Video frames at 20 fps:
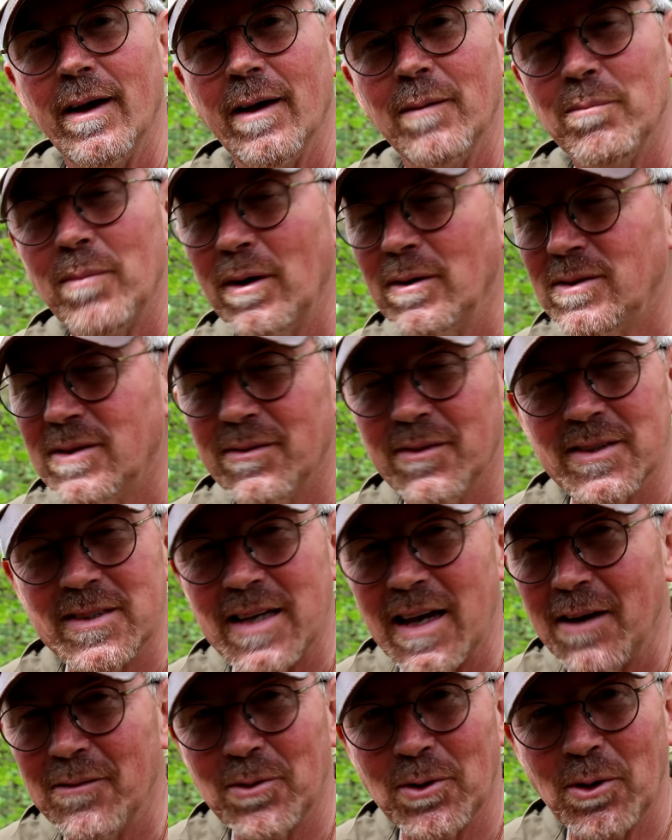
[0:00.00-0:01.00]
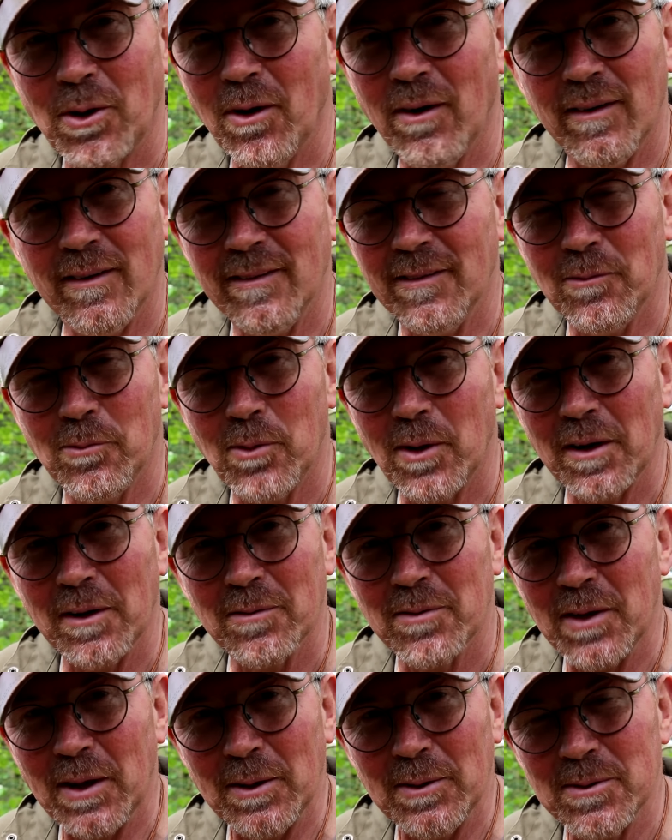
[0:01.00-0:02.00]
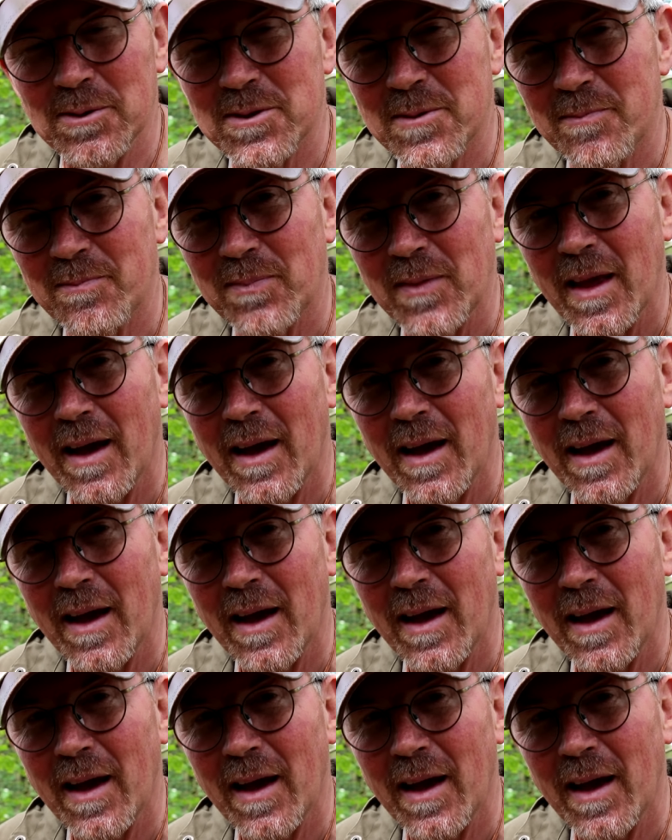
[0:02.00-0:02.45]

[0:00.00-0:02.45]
Most of us haven't got one of those.